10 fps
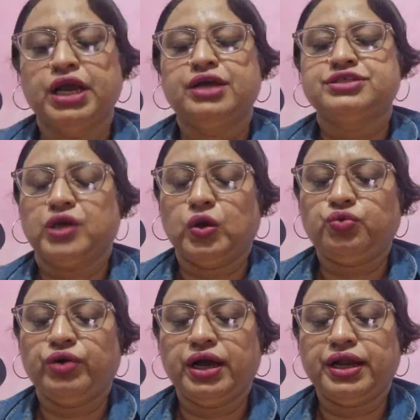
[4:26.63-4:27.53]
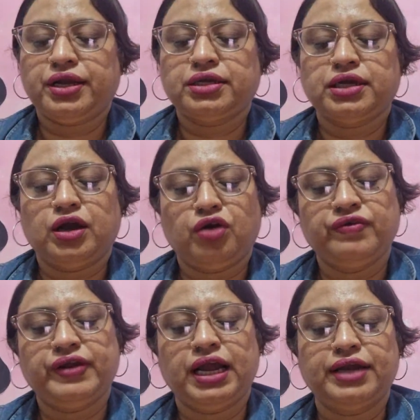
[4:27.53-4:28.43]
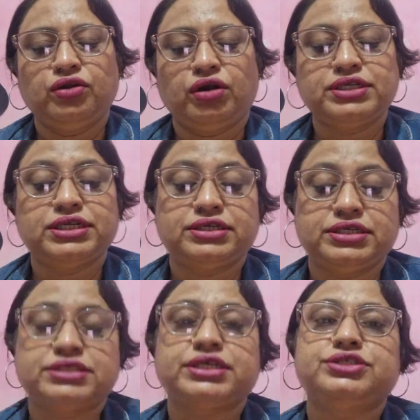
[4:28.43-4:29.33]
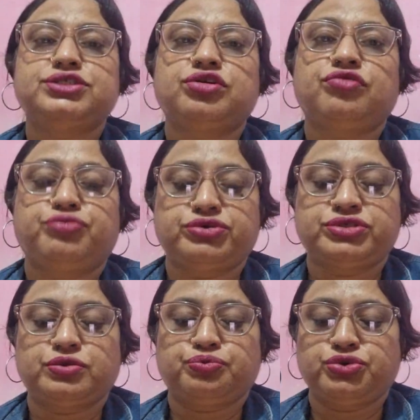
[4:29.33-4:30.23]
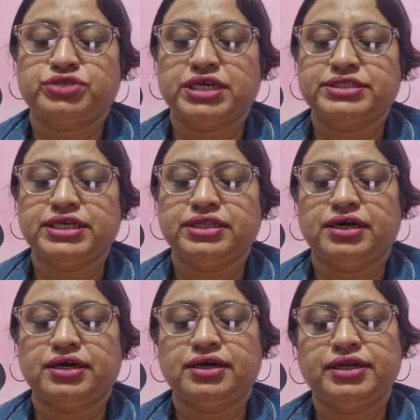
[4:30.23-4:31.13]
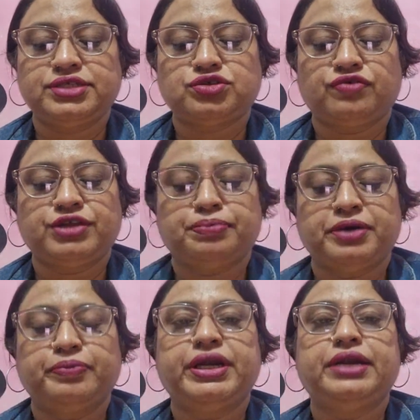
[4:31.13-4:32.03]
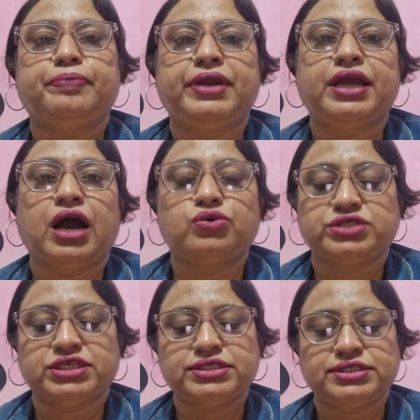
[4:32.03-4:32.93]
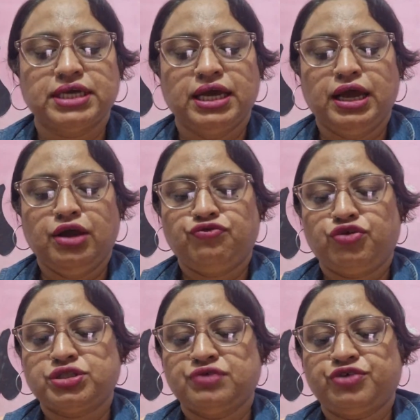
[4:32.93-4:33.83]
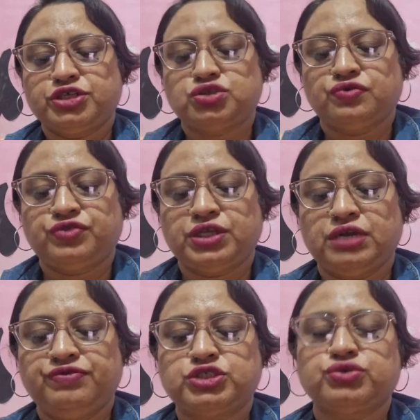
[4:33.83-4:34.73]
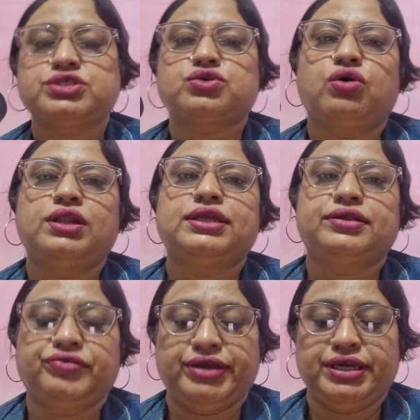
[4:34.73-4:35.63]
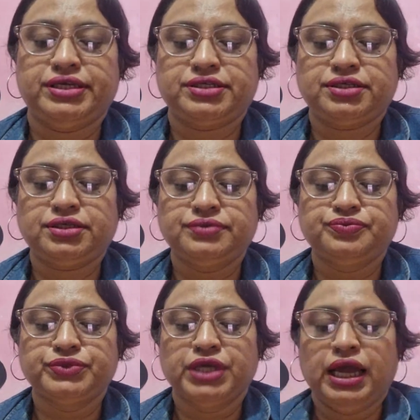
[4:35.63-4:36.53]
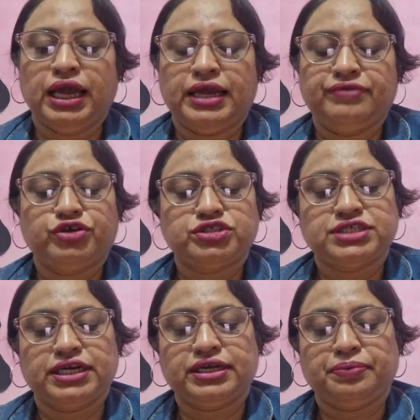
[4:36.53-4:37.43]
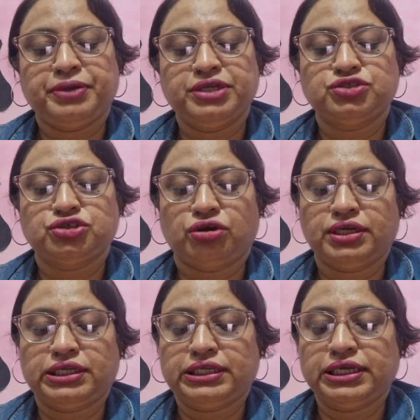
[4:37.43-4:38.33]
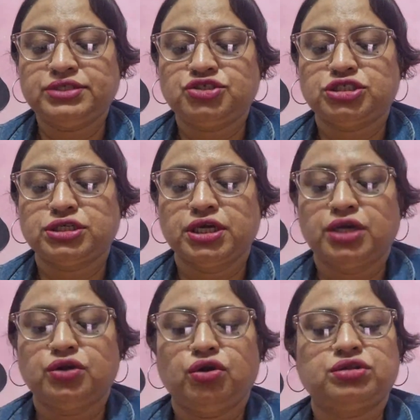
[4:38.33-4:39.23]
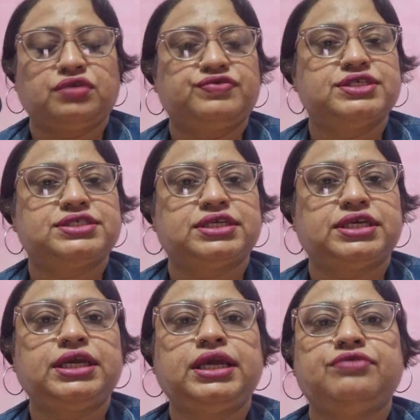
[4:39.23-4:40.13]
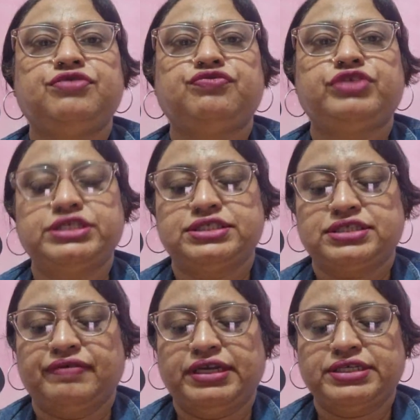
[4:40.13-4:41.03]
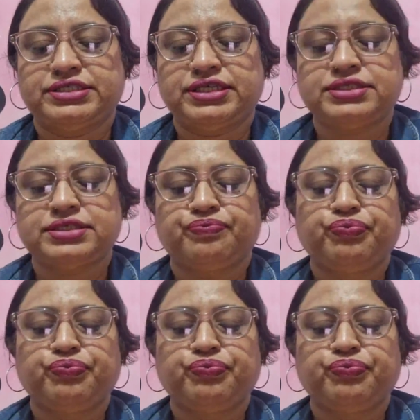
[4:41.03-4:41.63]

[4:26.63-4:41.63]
Southwark, however, had not the distinction of possessing the earliest of the permanent playhouses, for the first of three, which was called the Theatre, and was set up in Shoreditch, north of the city, in 1576.